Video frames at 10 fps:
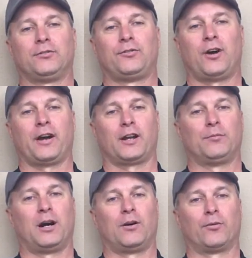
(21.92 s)
talking
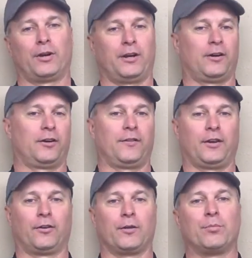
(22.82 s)
about we're here in
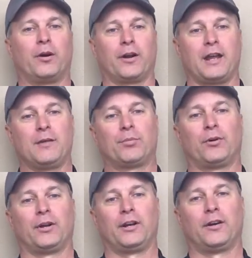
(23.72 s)
the early part of
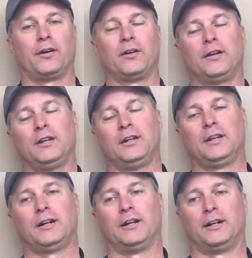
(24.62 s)
April here.
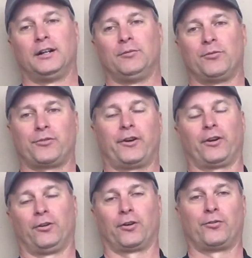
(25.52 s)
Starting
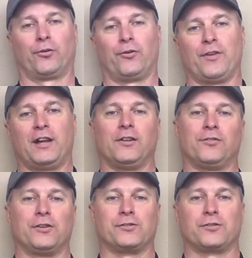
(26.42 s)
to look towards that
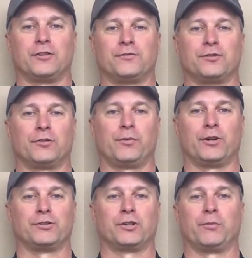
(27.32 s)
decision of should we
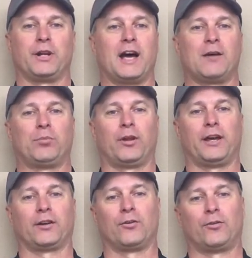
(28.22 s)
or should we not
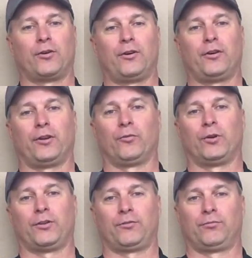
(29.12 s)
plant corn, and
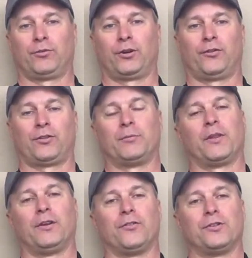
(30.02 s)
what are some of
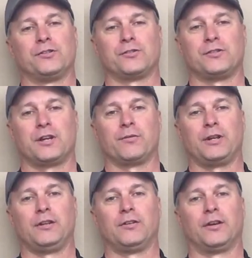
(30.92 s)
the decisions that we
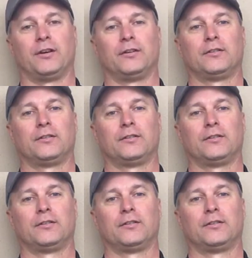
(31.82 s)
need to